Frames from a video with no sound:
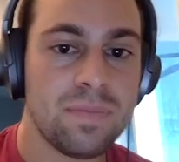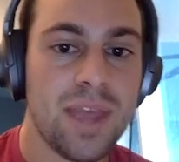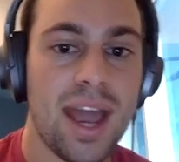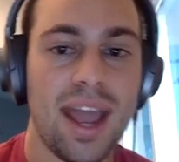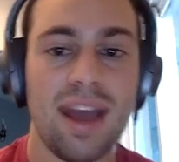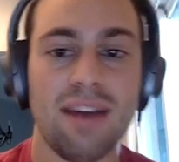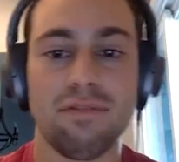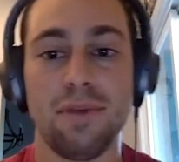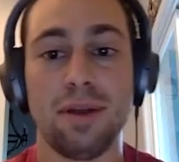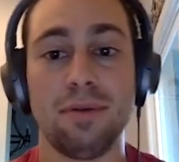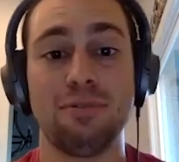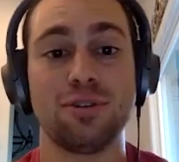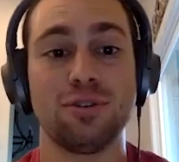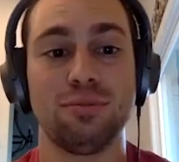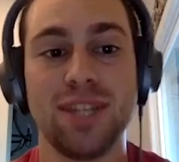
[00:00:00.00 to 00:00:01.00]
I have my
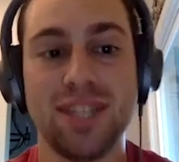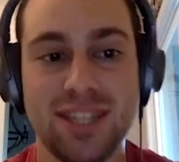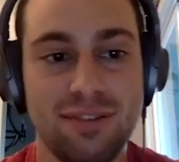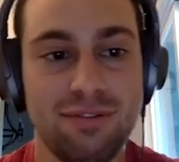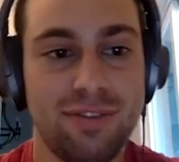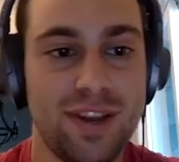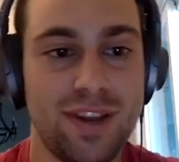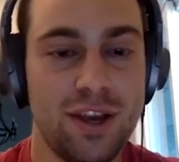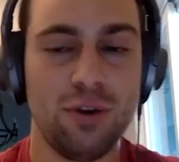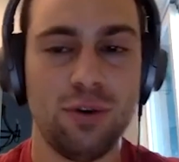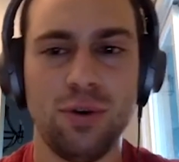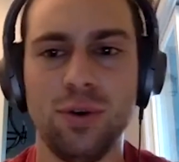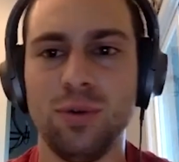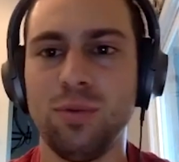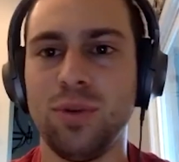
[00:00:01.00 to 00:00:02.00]
most recent
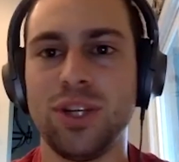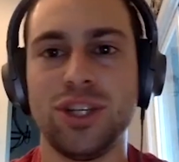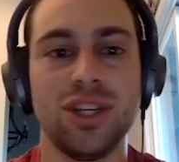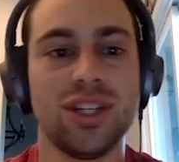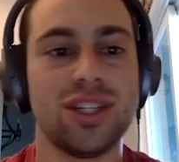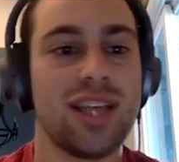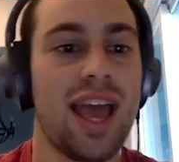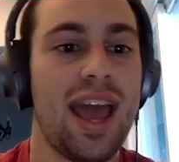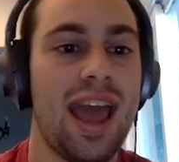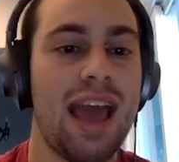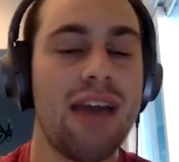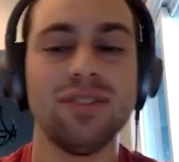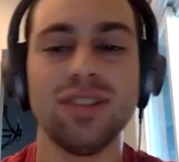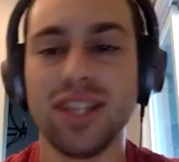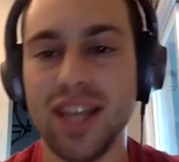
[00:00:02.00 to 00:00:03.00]
video, which is
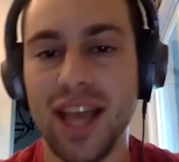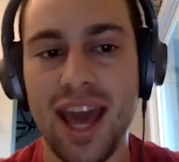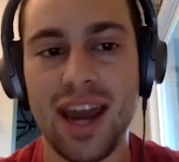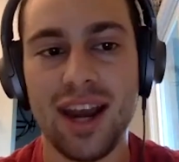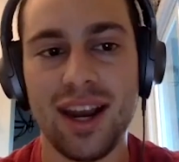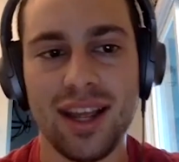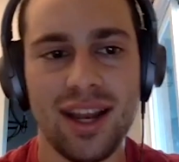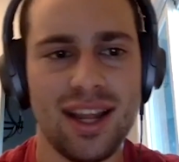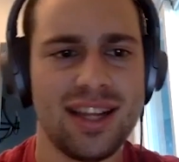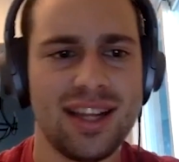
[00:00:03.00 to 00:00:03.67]
heavily edited.